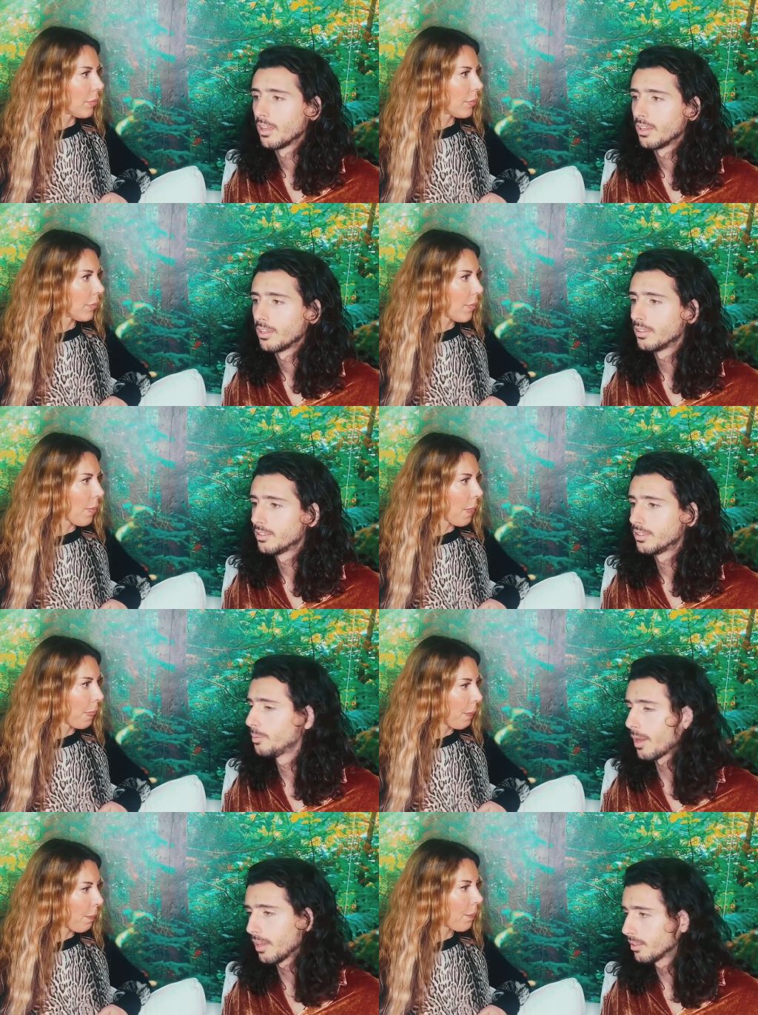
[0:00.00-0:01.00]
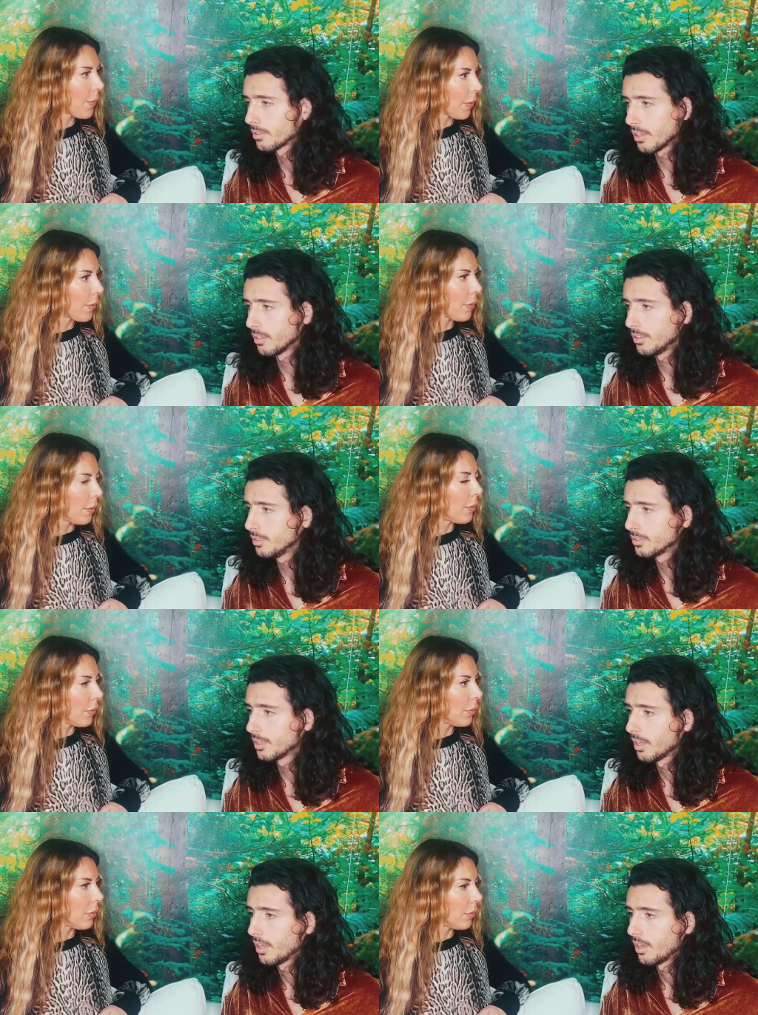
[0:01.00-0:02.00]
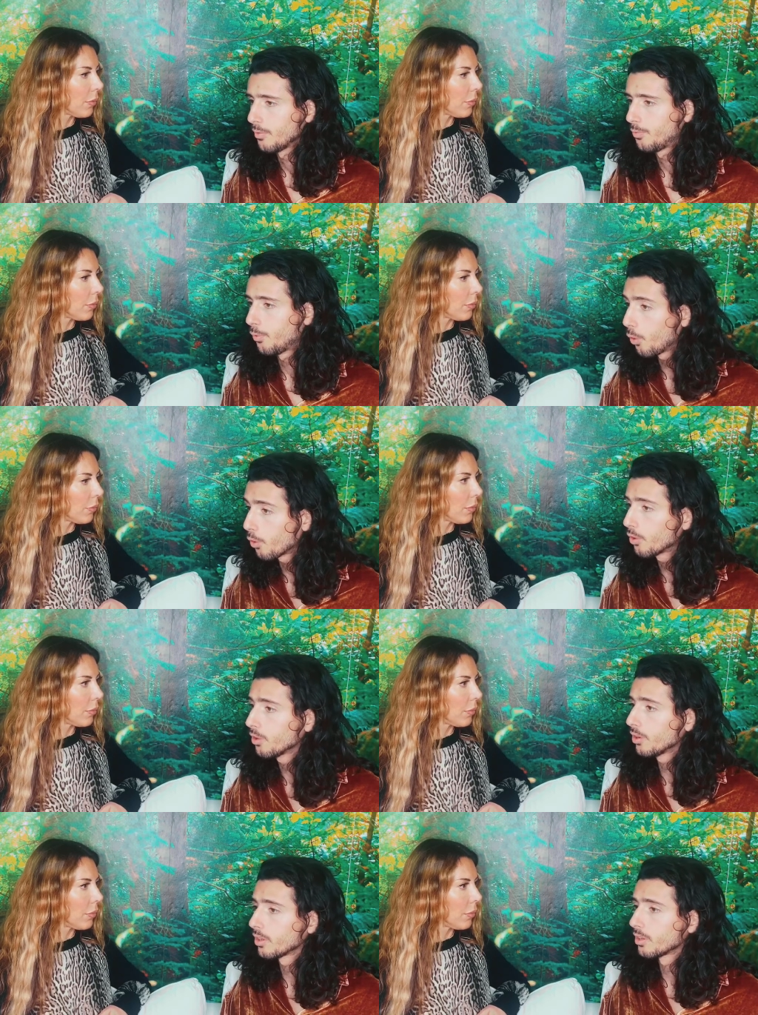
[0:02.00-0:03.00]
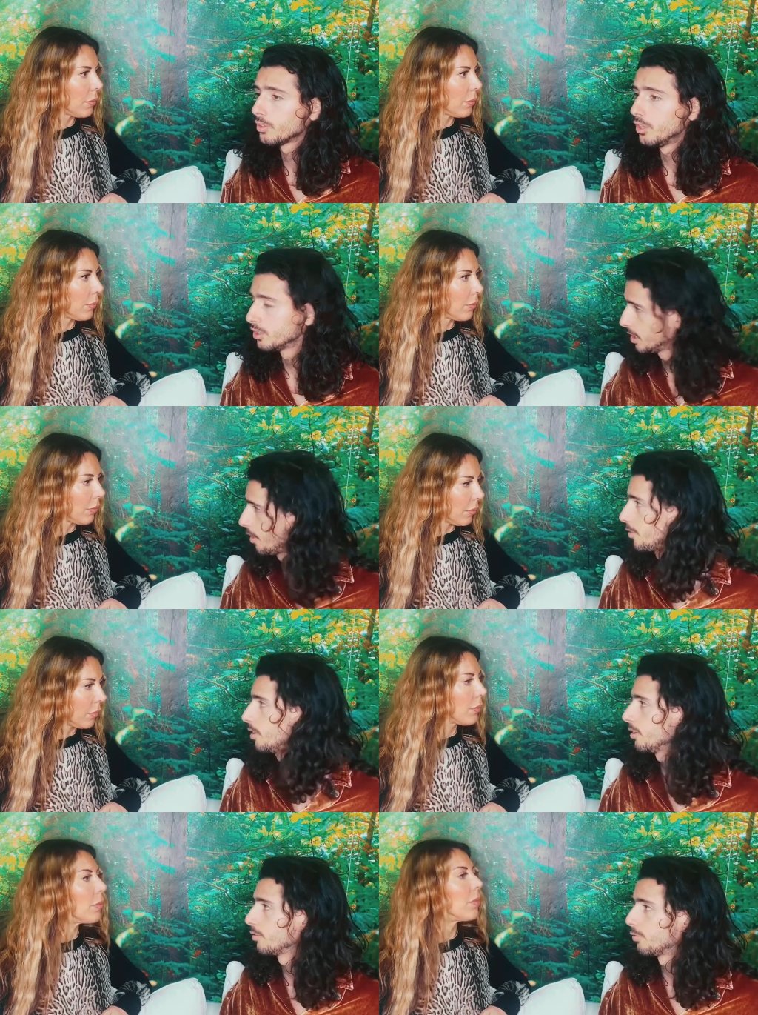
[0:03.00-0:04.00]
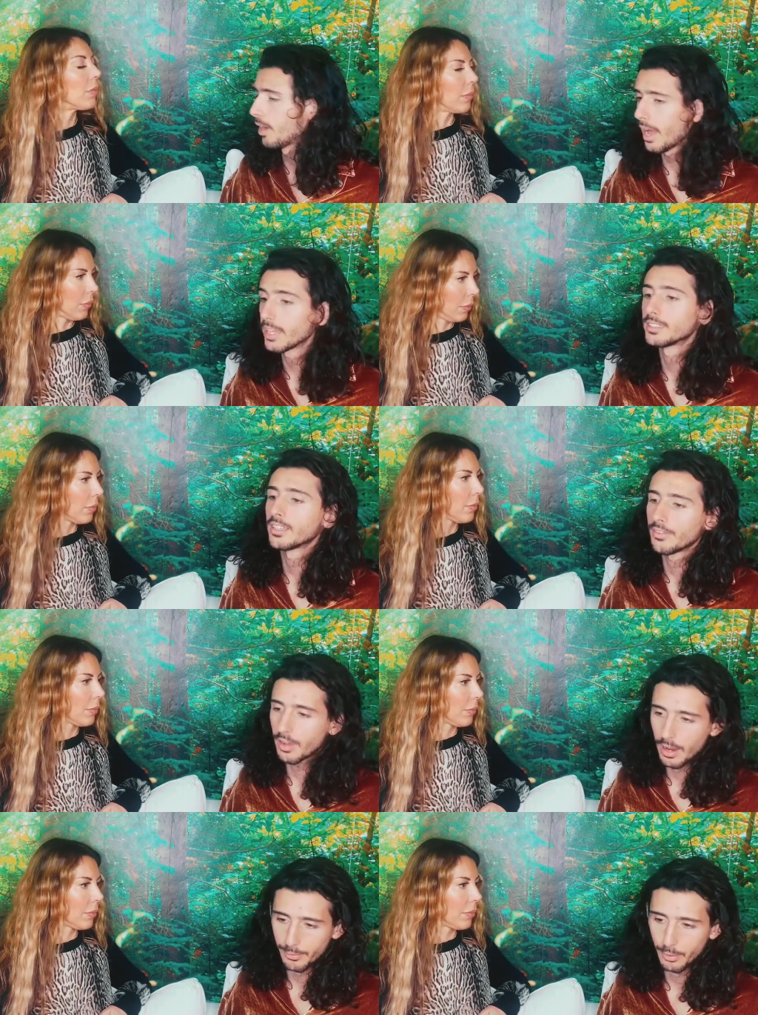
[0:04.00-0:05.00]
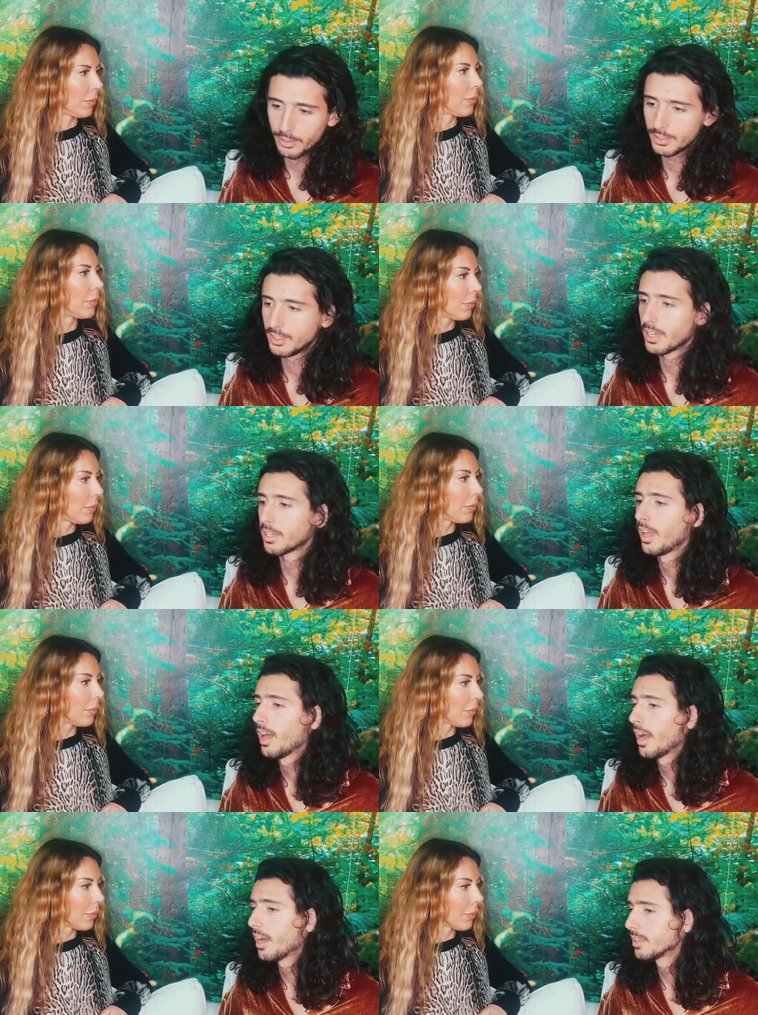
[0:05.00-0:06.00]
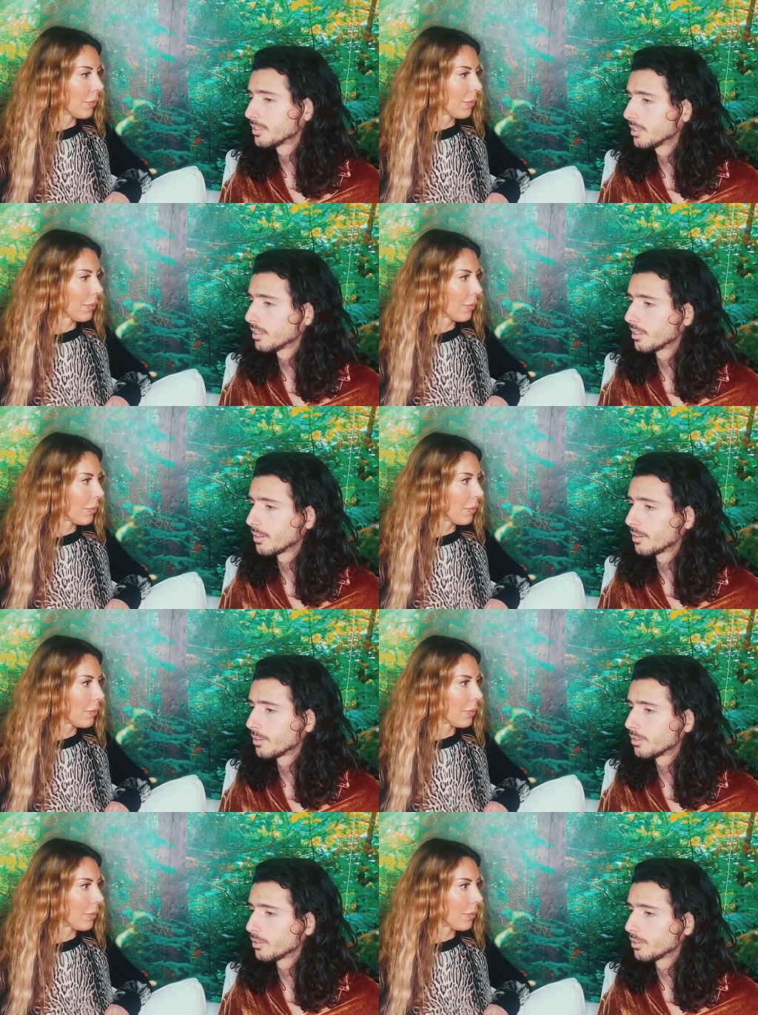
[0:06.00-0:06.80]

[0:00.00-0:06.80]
Speaker 1: in Tibet, at least, for longevity as an aphrodisiac as a uh,